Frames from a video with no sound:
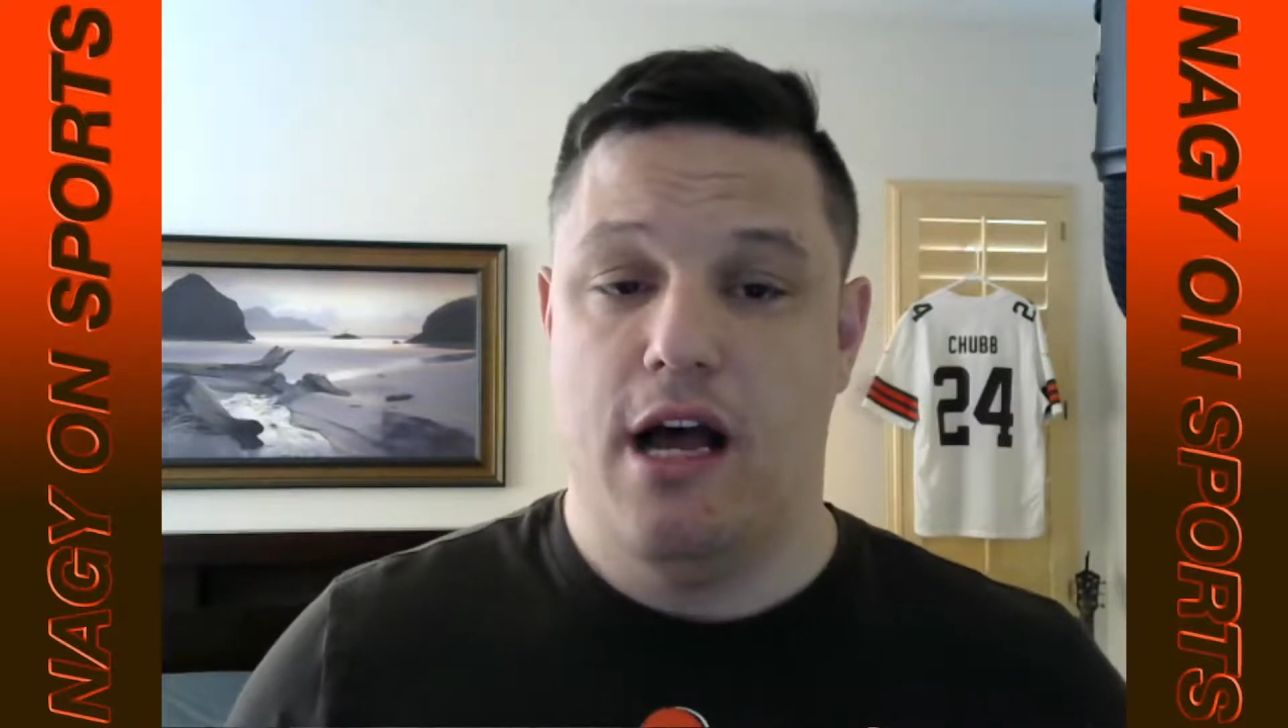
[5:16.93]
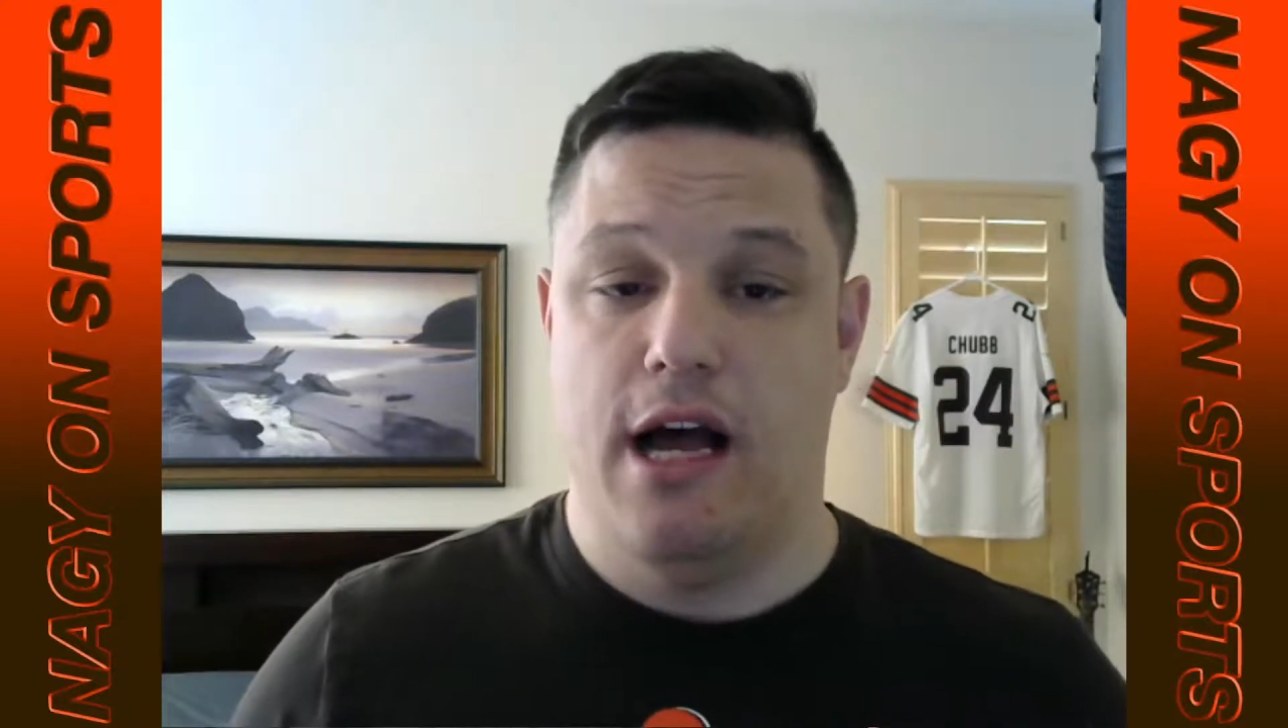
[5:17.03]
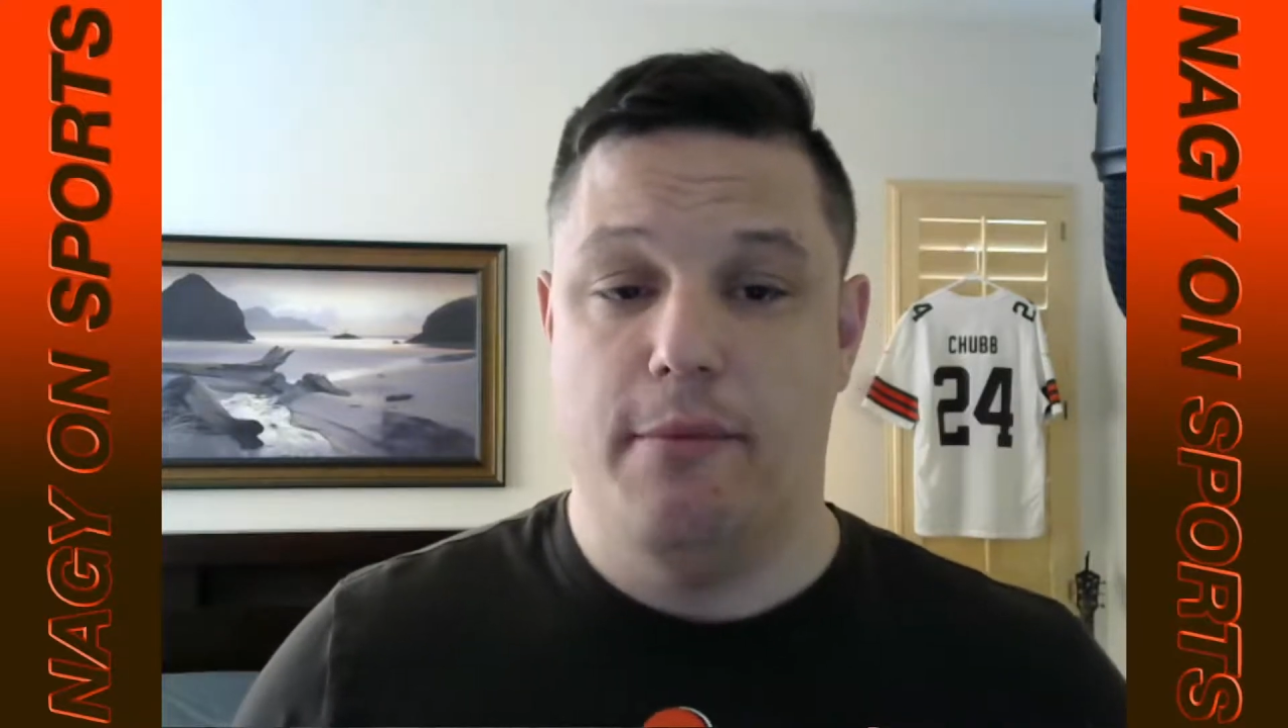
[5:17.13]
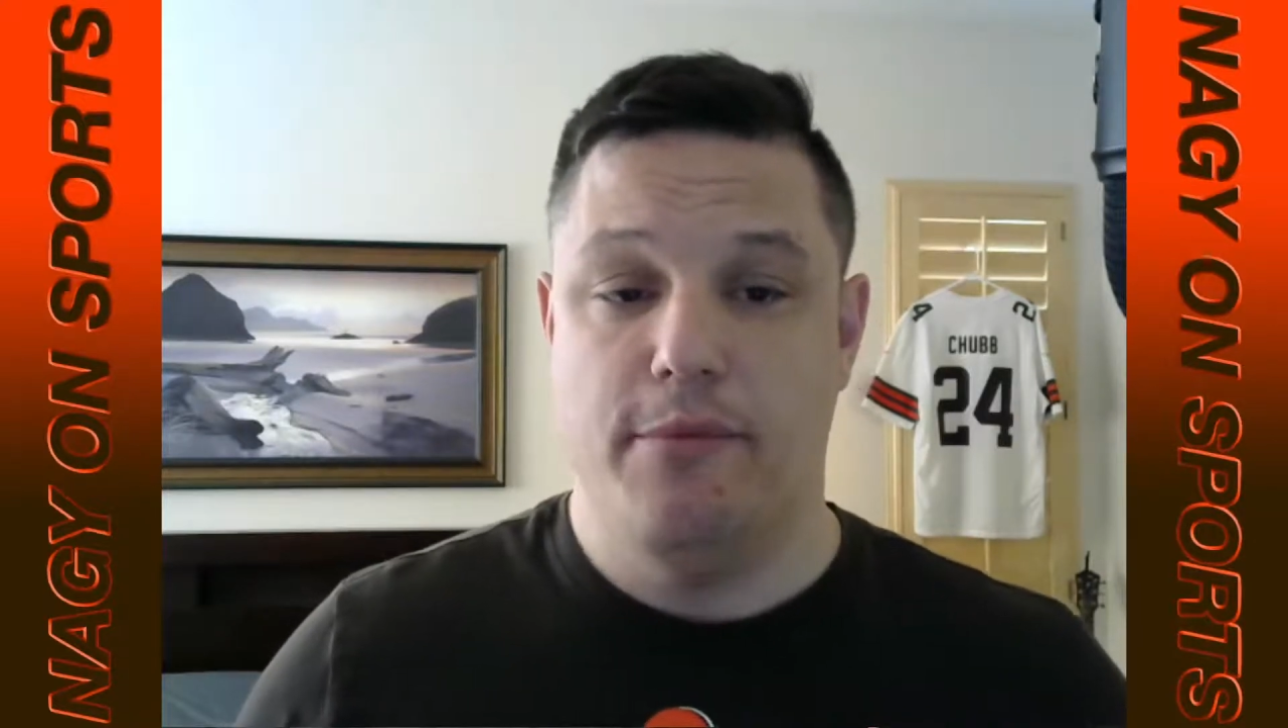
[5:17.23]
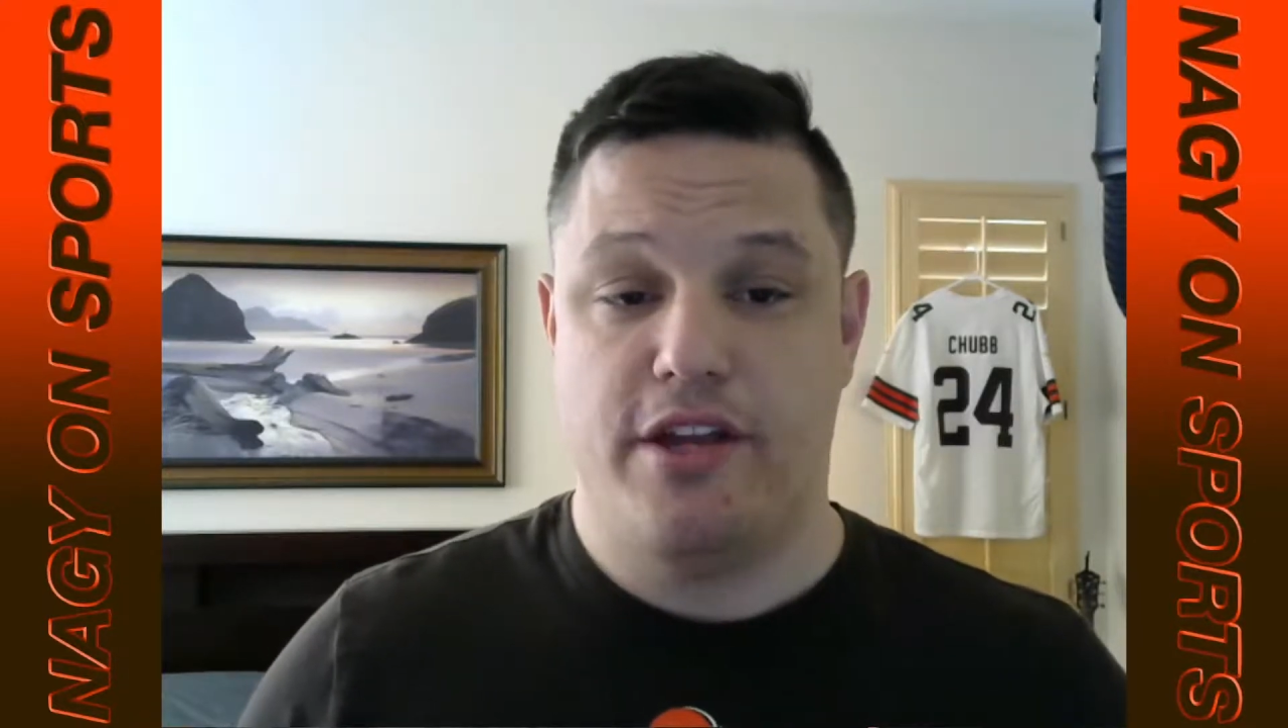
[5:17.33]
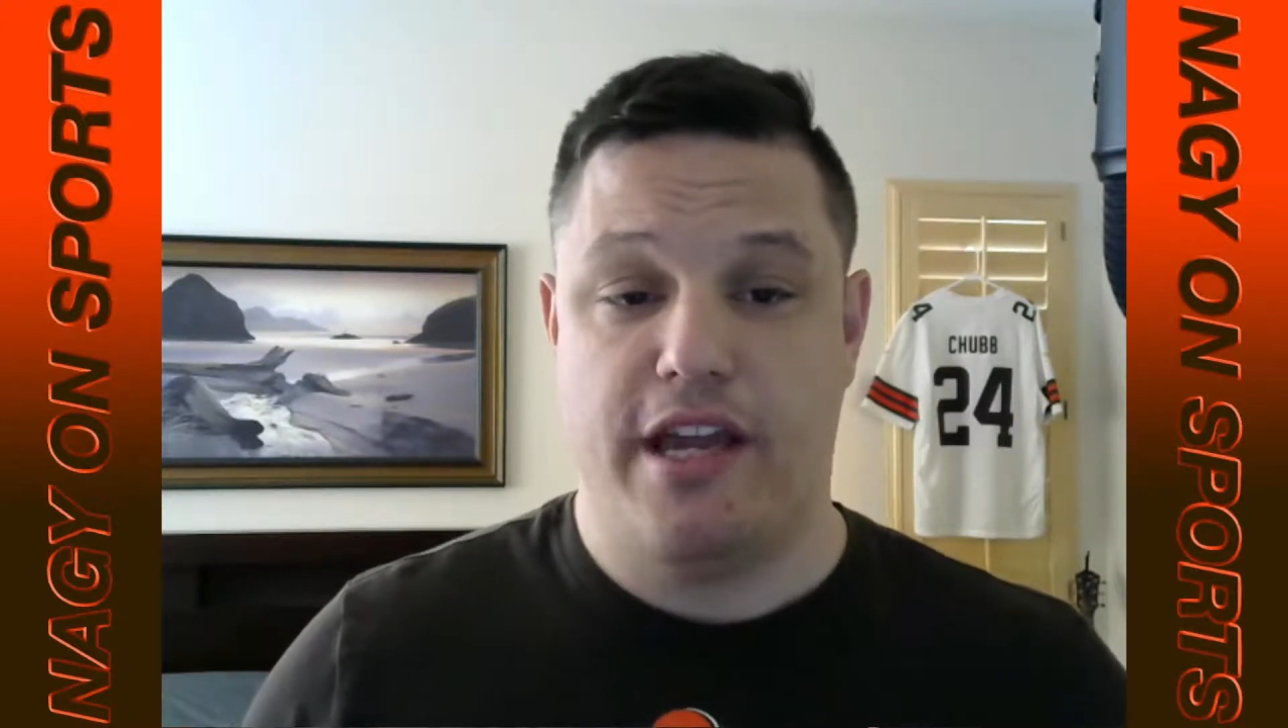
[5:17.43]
The